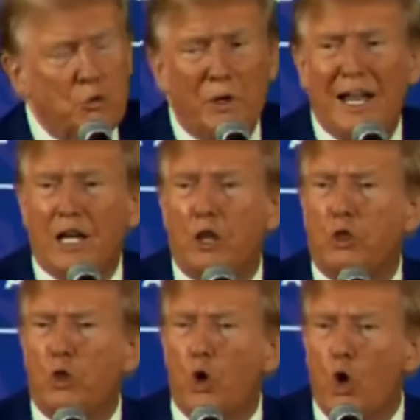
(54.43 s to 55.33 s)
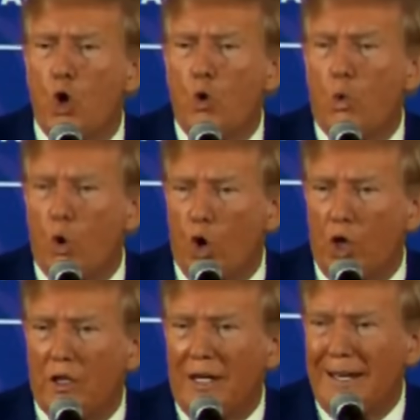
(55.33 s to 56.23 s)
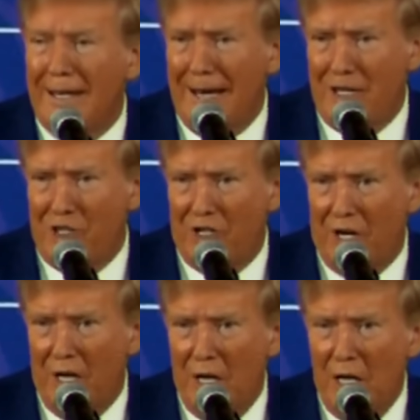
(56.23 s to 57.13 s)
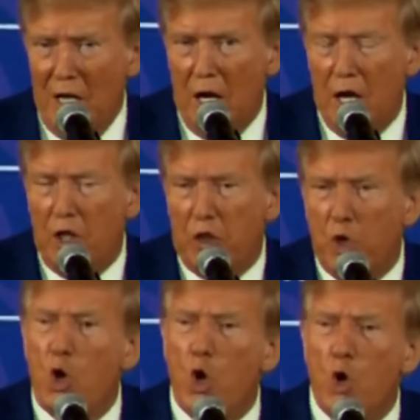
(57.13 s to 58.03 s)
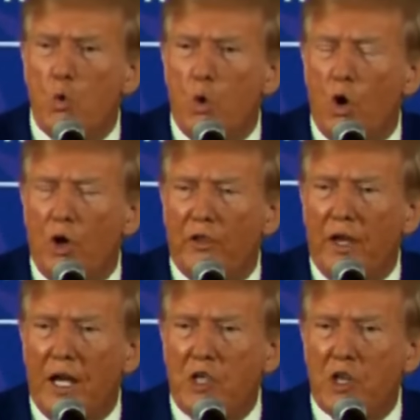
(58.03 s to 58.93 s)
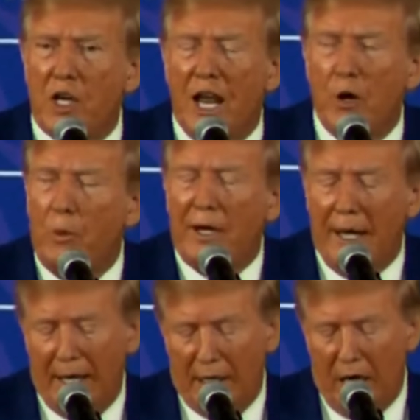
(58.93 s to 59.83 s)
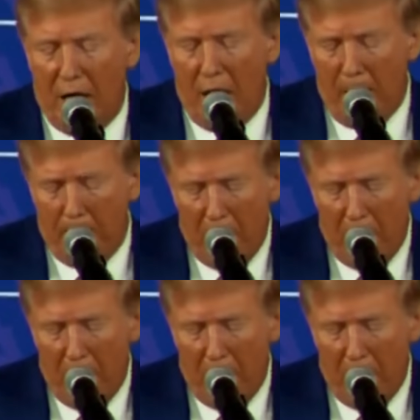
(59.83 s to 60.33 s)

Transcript: We're like a third world nation. A third world nation, and we can't let it happen.